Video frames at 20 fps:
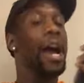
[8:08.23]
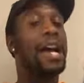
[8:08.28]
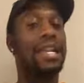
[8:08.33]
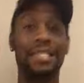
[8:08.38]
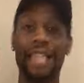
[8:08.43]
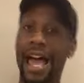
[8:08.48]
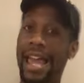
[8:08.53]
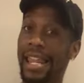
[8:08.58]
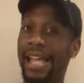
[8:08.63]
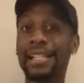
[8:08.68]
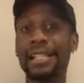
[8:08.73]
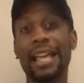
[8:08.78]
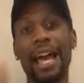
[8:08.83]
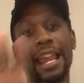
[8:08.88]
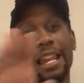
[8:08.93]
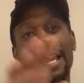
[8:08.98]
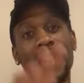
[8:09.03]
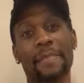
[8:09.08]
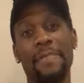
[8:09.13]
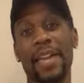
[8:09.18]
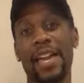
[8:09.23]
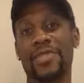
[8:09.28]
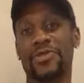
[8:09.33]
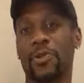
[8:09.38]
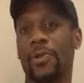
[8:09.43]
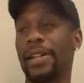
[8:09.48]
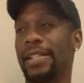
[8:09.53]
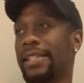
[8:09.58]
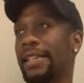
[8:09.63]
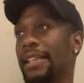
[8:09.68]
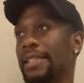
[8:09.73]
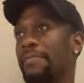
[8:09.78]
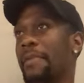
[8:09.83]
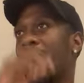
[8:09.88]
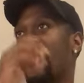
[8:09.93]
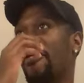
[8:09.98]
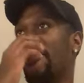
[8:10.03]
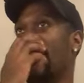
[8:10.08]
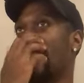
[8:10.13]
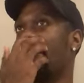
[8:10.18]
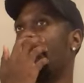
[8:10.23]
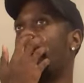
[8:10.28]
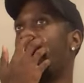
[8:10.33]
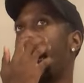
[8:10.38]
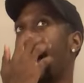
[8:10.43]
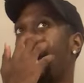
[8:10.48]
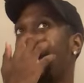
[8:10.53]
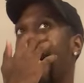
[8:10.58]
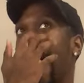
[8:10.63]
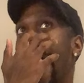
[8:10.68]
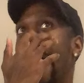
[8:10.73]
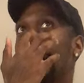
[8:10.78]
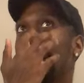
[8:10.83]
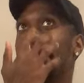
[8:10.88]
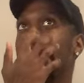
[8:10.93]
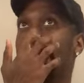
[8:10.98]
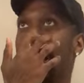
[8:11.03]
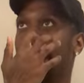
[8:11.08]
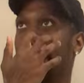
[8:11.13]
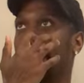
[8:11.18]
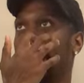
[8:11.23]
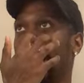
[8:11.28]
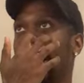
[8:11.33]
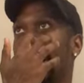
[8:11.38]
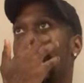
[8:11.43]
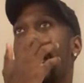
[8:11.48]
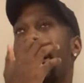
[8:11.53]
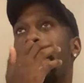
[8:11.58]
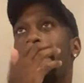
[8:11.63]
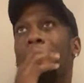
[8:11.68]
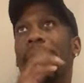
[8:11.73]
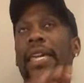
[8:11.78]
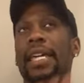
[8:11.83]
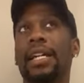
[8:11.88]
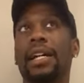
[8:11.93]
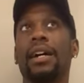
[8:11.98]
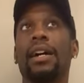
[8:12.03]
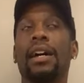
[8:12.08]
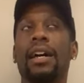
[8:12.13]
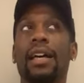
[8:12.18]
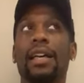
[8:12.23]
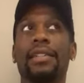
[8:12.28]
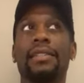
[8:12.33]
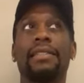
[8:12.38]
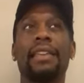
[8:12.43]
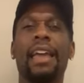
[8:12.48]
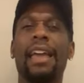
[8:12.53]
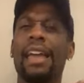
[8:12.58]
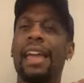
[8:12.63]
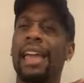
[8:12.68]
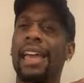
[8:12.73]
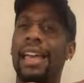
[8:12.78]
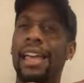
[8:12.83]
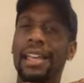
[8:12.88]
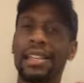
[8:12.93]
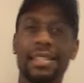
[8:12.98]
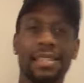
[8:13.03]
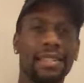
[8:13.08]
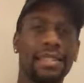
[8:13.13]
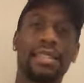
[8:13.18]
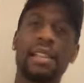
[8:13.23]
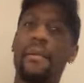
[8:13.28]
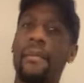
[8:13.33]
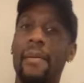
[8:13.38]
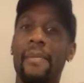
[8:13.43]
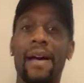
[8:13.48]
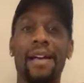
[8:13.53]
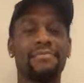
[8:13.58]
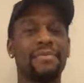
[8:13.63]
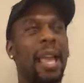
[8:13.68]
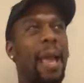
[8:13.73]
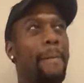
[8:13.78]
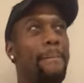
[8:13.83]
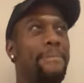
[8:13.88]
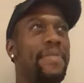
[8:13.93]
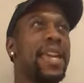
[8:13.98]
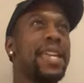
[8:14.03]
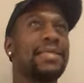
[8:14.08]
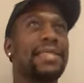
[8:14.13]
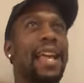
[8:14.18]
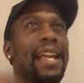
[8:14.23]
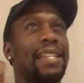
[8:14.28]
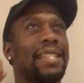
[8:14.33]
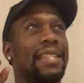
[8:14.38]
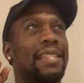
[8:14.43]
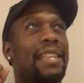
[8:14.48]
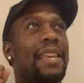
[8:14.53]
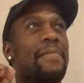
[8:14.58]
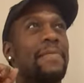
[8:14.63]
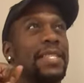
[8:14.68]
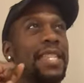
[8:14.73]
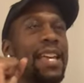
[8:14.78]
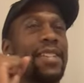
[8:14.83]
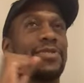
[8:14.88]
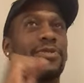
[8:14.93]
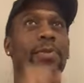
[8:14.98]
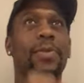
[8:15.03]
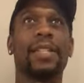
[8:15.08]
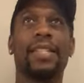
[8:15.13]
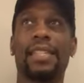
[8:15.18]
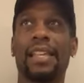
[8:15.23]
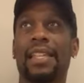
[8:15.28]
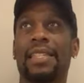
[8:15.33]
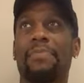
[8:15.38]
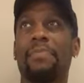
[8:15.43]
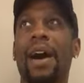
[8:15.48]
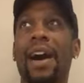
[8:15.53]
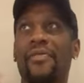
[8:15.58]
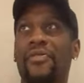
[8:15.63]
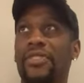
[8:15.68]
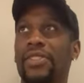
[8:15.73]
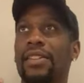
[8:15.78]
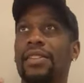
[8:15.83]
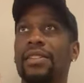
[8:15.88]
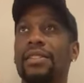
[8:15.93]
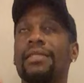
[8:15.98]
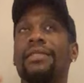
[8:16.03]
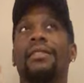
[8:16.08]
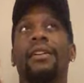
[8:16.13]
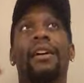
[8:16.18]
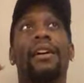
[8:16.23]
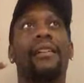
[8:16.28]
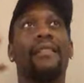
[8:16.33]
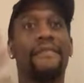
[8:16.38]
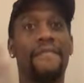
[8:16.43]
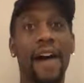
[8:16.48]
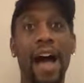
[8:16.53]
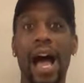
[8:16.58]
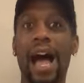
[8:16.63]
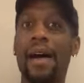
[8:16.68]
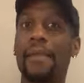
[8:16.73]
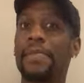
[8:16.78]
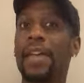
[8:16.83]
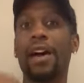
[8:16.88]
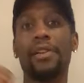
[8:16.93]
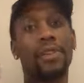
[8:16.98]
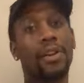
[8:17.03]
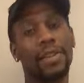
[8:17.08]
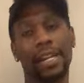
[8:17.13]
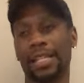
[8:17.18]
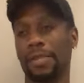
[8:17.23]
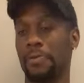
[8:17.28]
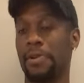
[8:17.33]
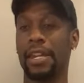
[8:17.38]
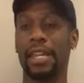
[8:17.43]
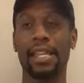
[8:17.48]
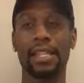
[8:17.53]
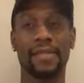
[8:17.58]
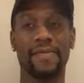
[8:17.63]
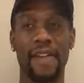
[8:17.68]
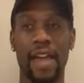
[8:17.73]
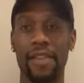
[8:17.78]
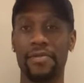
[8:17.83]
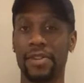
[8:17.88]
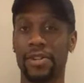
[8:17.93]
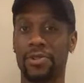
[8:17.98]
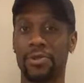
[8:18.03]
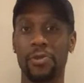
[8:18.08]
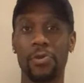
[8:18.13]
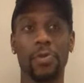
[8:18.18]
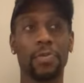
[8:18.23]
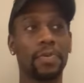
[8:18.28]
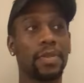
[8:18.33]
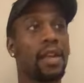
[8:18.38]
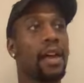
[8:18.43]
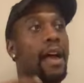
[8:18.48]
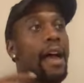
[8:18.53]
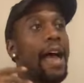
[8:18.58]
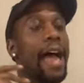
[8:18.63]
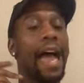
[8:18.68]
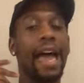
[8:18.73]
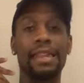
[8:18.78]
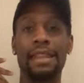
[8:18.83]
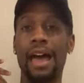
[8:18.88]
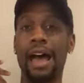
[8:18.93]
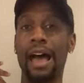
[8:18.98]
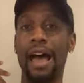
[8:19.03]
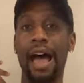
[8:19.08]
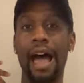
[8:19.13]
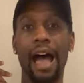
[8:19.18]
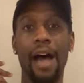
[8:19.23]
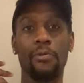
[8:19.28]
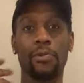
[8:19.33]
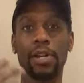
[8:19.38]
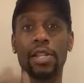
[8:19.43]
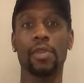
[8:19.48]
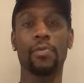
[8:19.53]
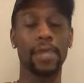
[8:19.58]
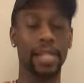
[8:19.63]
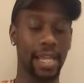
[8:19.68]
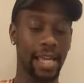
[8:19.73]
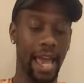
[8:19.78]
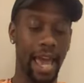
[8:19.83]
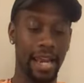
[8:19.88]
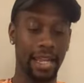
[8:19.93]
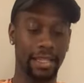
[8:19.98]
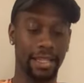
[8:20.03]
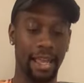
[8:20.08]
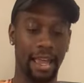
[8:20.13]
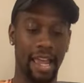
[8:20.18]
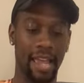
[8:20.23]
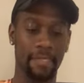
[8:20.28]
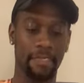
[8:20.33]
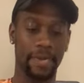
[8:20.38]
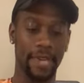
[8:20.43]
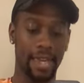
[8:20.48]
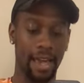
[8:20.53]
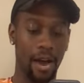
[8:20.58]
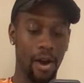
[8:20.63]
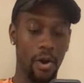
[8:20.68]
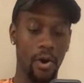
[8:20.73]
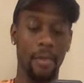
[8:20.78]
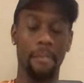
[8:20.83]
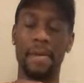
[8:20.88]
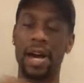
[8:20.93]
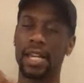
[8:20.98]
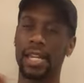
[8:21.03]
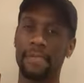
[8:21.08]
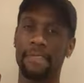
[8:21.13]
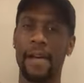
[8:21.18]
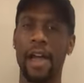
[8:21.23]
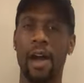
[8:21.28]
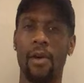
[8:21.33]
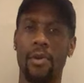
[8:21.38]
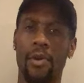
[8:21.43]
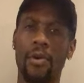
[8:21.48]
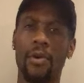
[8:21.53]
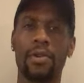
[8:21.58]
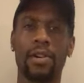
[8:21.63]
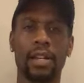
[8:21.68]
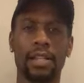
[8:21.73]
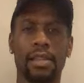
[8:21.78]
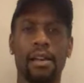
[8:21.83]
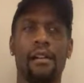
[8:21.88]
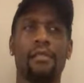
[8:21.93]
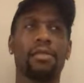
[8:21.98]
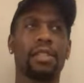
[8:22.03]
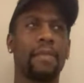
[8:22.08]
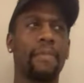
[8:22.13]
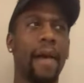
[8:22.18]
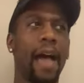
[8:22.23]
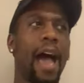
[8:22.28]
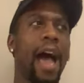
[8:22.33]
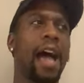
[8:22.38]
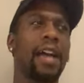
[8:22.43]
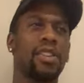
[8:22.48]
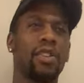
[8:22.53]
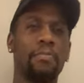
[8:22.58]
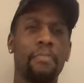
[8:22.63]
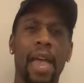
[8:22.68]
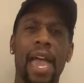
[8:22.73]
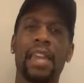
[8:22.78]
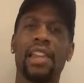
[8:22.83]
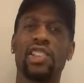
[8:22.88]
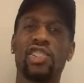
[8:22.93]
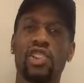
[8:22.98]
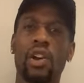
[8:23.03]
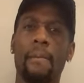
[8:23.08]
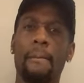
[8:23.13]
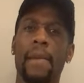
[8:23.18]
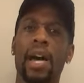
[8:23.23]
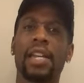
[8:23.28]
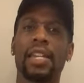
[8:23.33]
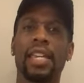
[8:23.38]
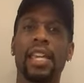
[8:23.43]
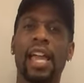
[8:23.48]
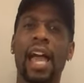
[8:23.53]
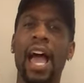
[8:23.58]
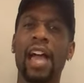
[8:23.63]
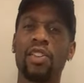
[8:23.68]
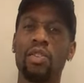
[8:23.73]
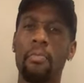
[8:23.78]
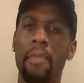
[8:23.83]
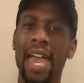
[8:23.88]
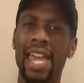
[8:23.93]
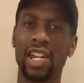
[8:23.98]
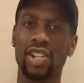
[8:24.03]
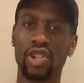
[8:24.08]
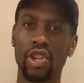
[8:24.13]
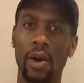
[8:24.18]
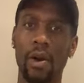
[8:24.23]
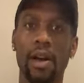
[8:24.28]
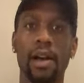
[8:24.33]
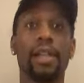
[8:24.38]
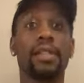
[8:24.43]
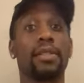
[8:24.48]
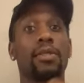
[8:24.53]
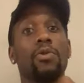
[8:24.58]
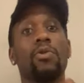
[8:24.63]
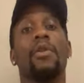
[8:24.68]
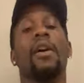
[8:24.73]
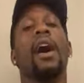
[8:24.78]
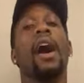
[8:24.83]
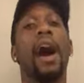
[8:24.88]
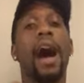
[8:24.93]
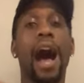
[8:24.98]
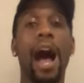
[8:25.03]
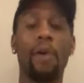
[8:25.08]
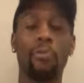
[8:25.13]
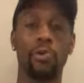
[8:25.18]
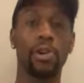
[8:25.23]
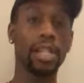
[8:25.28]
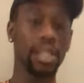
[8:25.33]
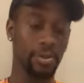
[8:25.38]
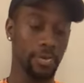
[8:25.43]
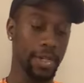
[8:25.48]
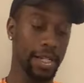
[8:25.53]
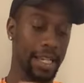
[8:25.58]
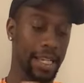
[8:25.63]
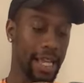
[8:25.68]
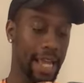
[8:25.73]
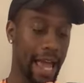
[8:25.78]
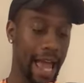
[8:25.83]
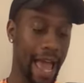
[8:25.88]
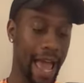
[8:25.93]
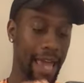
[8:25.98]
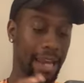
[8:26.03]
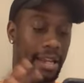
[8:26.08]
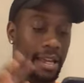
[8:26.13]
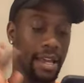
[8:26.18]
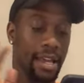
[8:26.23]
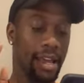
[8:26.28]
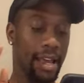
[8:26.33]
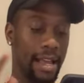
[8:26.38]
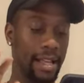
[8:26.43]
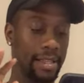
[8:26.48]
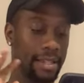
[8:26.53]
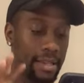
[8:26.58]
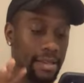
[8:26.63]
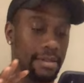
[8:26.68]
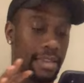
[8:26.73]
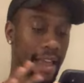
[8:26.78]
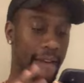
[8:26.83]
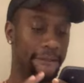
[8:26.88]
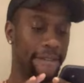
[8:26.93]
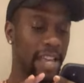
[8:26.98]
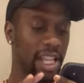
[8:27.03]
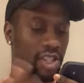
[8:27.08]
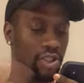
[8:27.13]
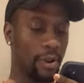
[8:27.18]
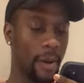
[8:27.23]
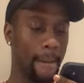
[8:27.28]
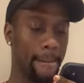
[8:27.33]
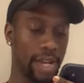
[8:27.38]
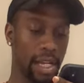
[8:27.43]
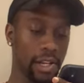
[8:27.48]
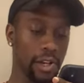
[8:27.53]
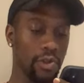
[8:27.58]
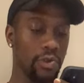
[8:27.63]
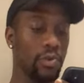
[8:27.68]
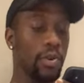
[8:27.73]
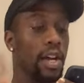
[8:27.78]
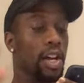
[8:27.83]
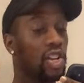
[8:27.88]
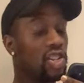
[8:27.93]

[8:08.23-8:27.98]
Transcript: Now this kind of gave me a 3-6 Mafia vibe. I love it because it's just something about that beat that just give me that 3-6 Mafia vibe. Y'all know that's one of his favorite groups. And I really, really got into MPO. Money, Power, Order talks about how you manage your money and how you manage your hustle. I really, really got into that feature in Blue.